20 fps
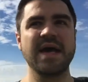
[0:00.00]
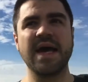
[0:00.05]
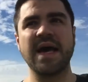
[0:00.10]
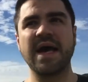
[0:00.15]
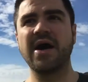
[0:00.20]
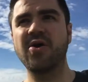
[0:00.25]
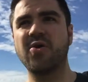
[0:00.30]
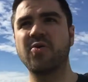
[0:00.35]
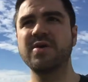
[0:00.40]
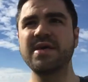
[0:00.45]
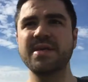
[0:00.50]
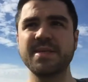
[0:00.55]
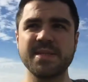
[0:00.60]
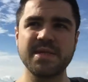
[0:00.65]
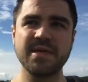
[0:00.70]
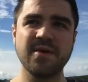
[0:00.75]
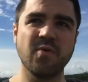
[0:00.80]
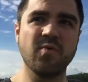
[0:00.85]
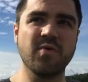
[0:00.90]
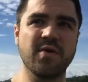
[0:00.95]
how
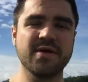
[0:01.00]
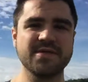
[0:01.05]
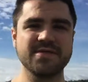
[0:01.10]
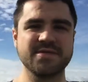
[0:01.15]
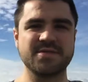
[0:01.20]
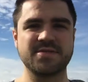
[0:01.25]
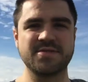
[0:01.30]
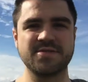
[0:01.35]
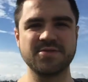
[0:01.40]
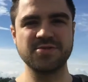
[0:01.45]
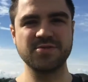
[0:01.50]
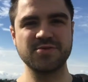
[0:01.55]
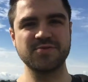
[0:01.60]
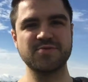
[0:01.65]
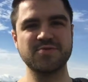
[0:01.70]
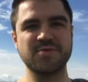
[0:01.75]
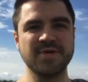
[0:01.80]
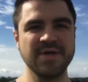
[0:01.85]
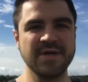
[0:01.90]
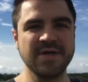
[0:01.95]
easy it was
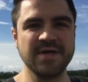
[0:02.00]
to